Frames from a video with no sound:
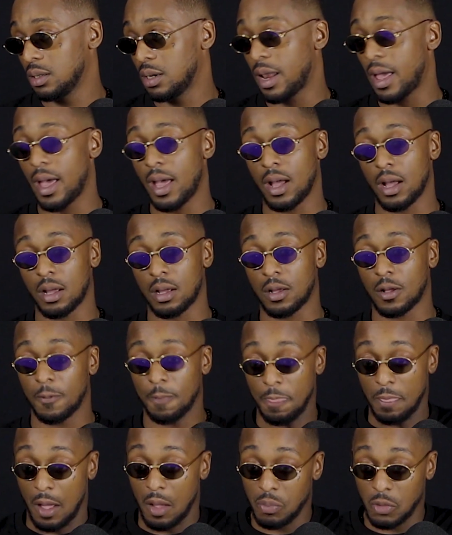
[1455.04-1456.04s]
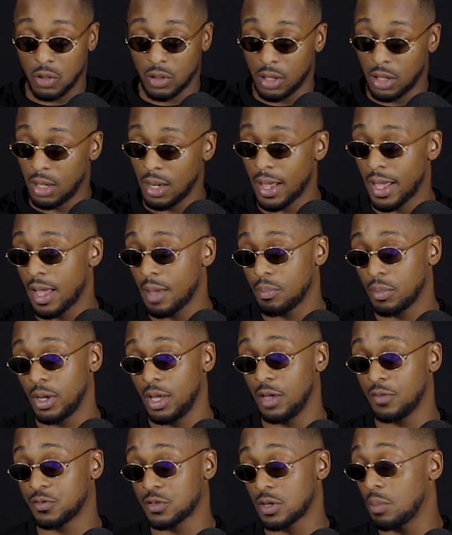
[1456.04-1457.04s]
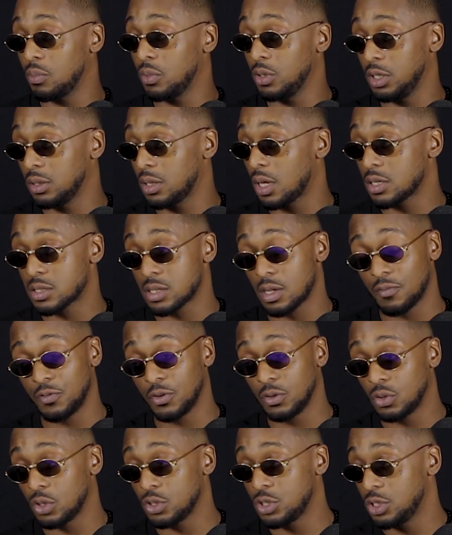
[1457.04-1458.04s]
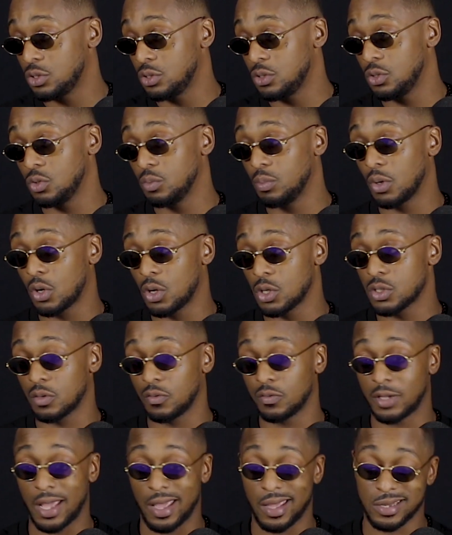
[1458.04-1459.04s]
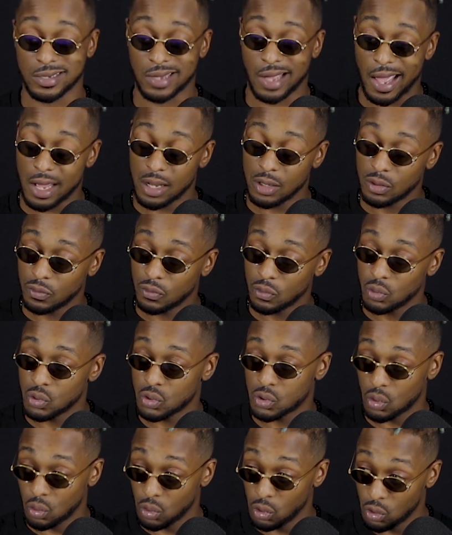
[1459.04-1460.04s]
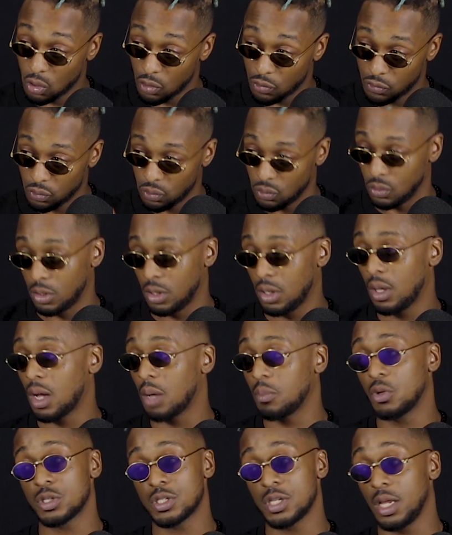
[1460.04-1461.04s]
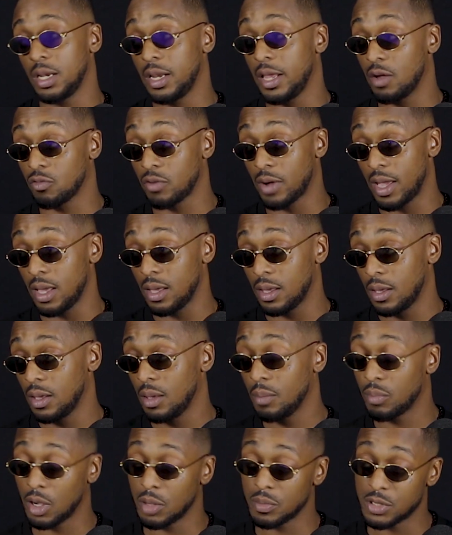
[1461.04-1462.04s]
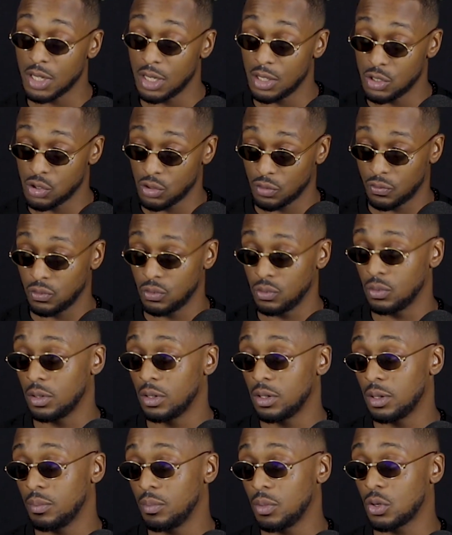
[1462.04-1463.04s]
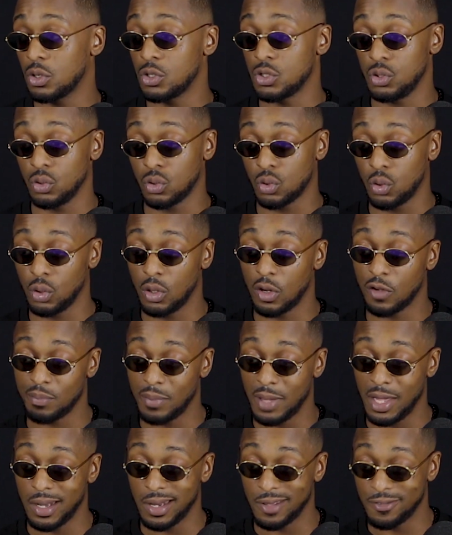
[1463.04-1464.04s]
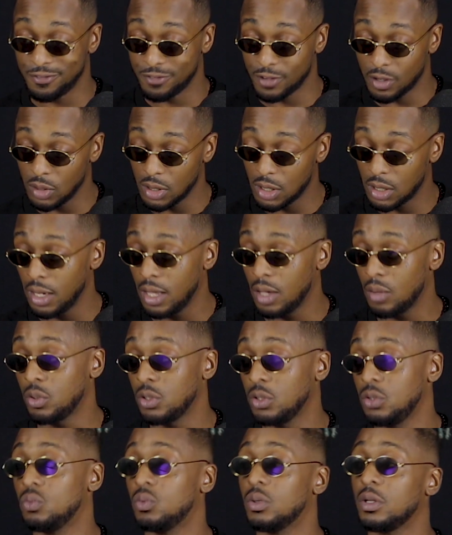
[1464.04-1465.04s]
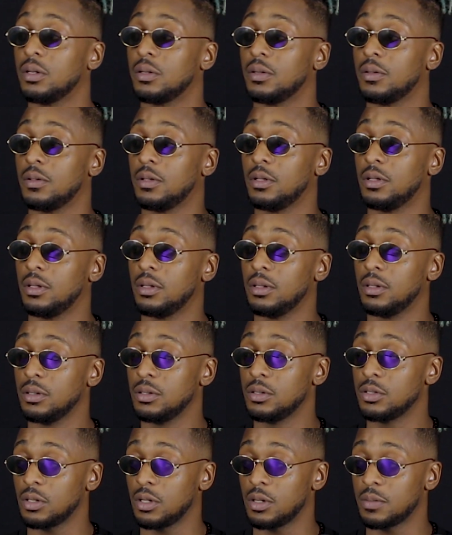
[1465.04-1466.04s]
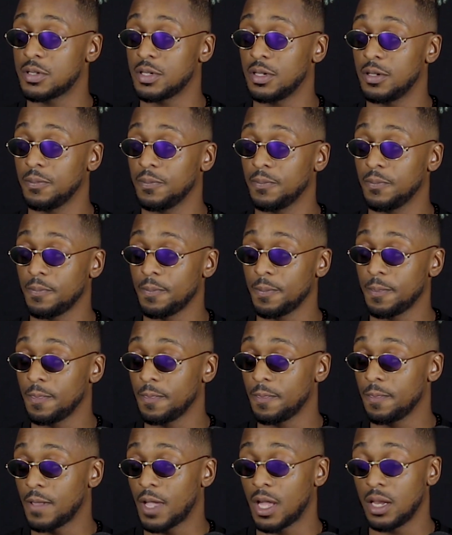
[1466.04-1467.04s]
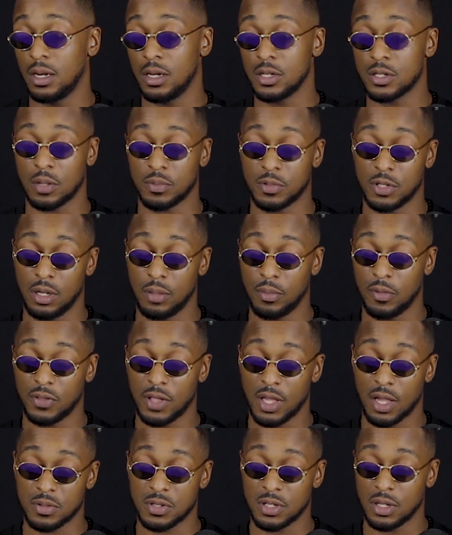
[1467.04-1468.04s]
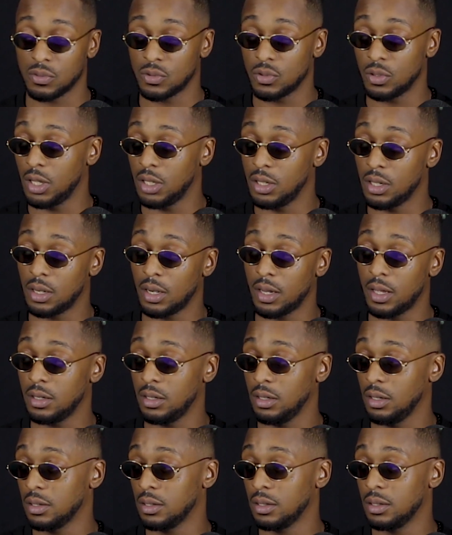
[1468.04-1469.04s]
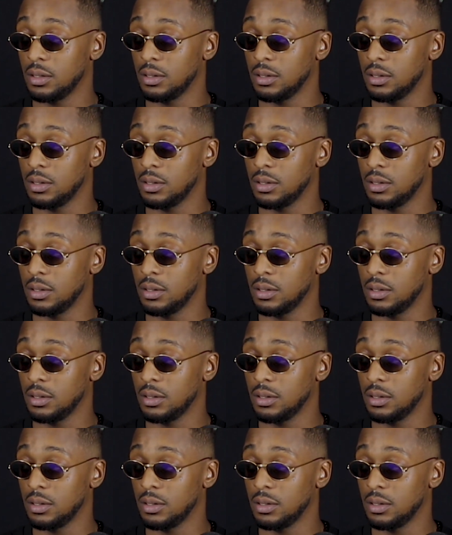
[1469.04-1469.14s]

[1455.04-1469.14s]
Like, I'm not going to lie, but if somebody does something dodgy to you because of that, it's kind of also your fault. I'm not saying they're right, but I'm saying it's your fault, because you could have made it very clear what you want. Okay. Do you know what I'm saying? And then it's up to them if they accept or they decline, innit?